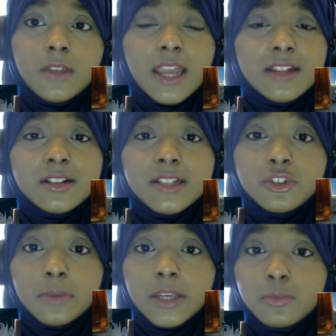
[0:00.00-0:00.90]
and the
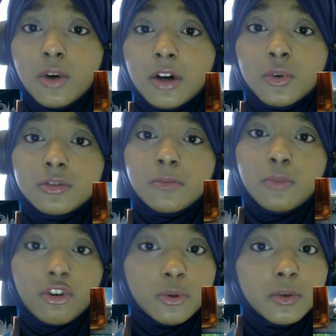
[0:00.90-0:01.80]
little people are called the
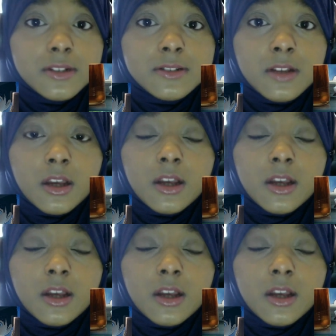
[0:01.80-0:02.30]
borrowers,